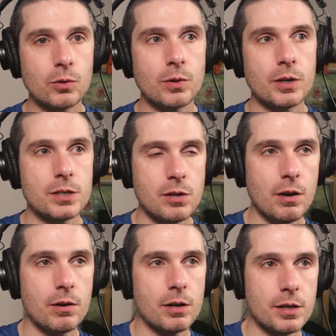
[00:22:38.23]
or a
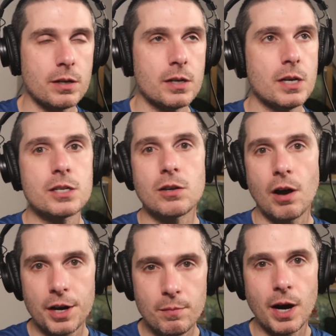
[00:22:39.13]

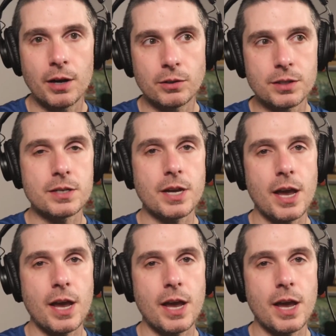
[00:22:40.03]
Sonnet model to say,